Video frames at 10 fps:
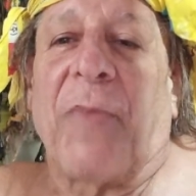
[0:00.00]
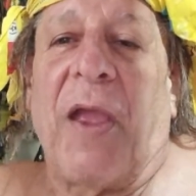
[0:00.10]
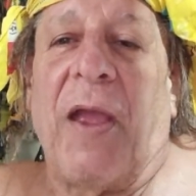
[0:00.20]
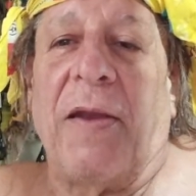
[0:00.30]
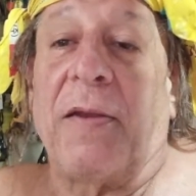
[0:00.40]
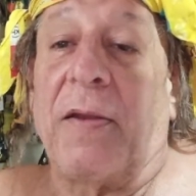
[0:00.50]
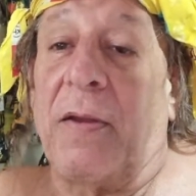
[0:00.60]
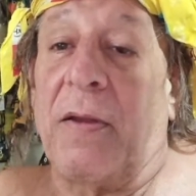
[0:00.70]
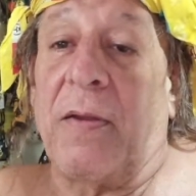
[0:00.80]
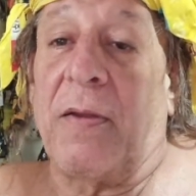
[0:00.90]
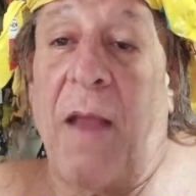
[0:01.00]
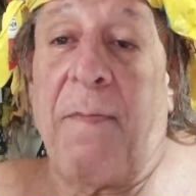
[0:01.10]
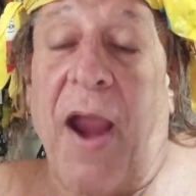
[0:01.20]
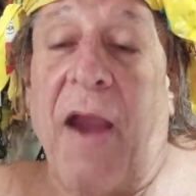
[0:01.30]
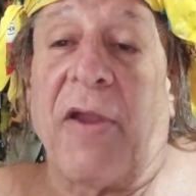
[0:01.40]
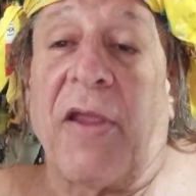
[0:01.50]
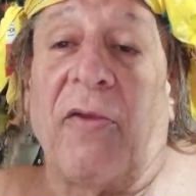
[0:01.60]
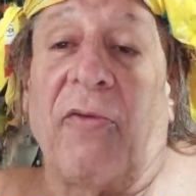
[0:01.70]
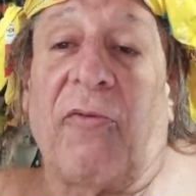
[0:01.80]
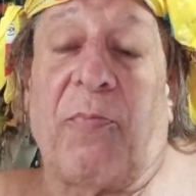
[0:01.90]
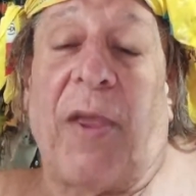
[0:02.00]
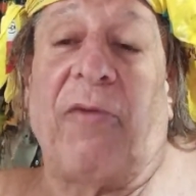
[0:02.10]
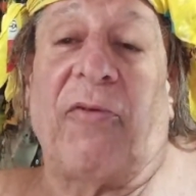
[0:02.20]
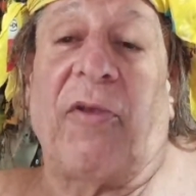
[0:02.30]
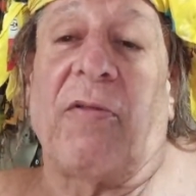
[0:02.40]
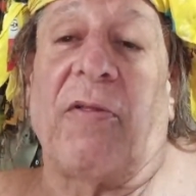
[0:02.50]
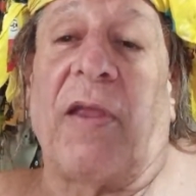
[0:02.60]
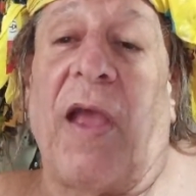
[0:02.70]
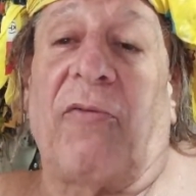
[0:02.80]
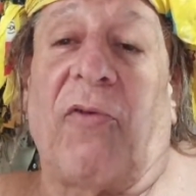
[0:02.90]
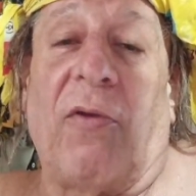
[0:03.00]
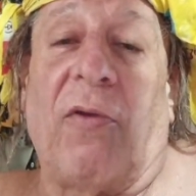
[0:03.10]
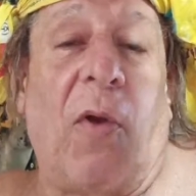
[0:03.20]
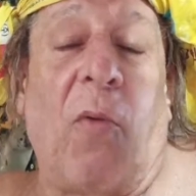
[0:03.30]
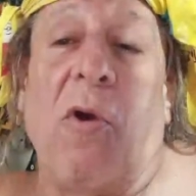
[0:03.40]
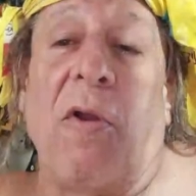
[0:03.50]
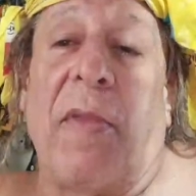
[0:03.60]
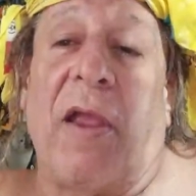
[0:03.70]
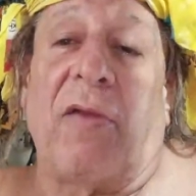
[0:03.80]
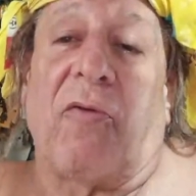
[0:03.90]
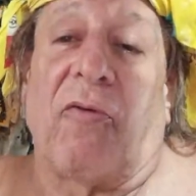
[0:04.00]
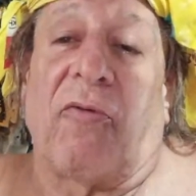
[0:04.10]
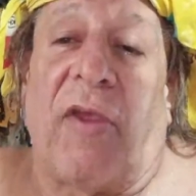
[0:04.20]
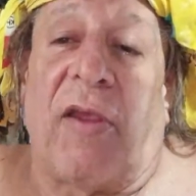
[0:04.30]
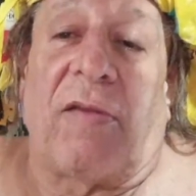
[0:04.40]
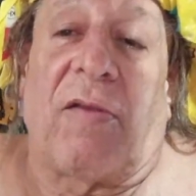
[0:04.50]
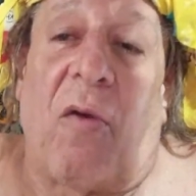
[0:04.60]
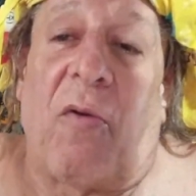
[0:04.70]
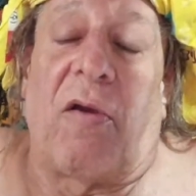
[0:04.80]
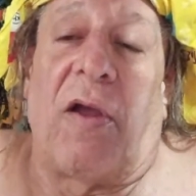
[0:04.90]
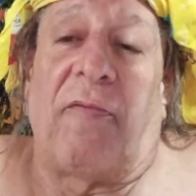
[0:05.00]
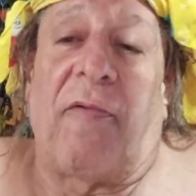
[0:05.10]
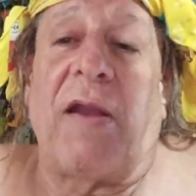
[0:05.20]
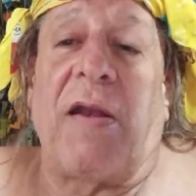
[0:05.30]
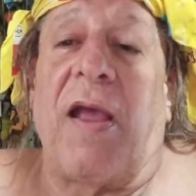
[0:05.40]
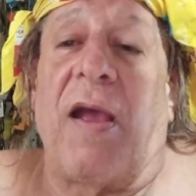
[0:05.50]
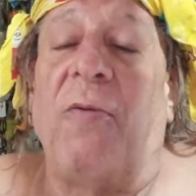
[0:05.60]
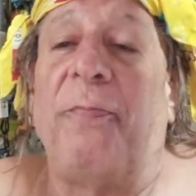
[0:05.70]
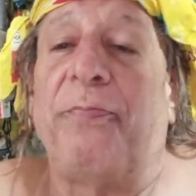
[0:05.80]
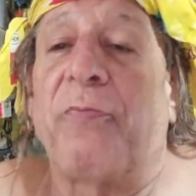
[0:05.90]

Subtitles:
And Barry is basically has a one man crusade going on right now